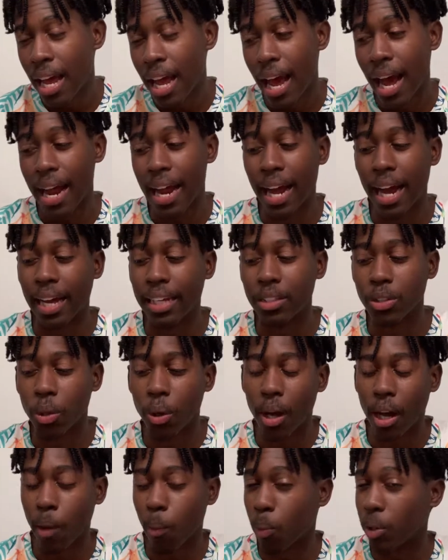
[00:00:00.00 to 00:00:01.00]
I had no
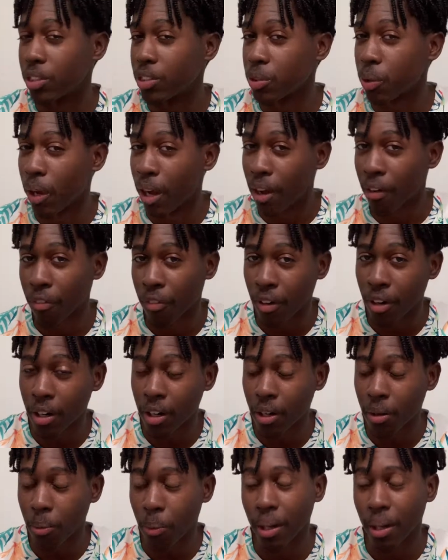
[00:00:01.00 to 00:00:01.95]
help whatsoever.